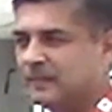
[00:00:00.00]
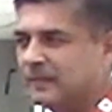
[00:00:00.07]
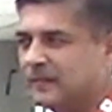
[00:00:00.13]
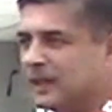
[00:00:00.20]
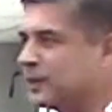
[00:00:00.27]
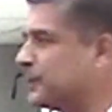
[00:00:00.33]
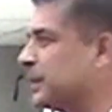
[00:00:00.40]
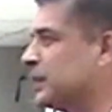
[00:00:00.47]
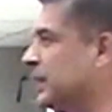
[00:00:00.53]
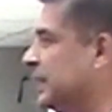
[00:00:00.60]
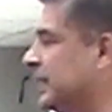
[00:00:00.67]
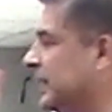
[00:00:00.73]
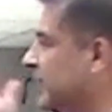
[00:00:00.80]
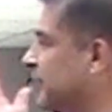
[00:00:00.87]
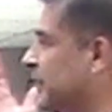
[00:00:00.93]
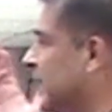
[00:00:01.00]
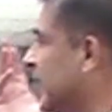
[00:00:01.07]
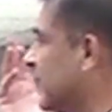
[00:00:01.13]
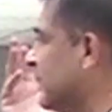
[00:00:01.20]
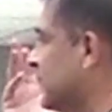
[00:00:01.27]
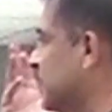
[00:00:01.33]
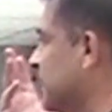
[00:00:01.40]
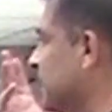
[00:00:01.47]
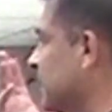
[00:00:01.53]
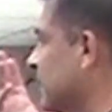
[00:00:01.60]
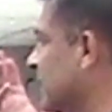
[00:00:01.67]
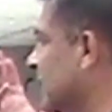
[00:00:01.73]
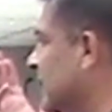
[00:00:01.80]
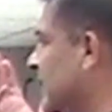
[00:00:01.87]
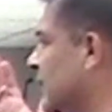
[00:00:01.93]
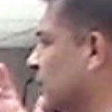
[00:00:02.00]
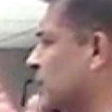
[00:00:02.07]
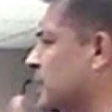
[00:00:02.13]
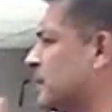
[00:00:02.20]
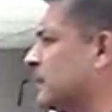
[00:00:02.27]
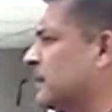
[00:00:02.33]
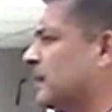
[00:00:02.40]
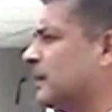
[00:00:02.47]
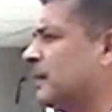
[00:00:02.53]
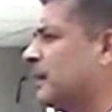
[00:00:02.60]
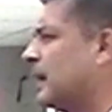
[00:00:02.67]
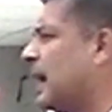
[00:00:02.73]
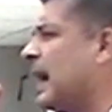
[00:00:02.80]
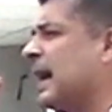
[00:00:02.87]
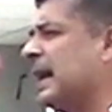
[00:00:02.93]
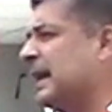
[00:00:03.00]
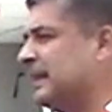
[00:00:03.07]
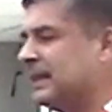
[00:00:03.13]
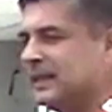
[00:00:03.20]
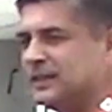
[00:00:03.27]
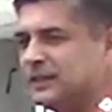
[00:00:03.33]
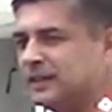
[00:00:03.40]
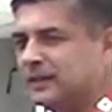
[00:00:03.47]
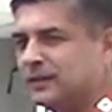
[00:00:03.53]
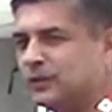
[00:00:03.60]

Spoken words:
especially in the evening. It was high energy,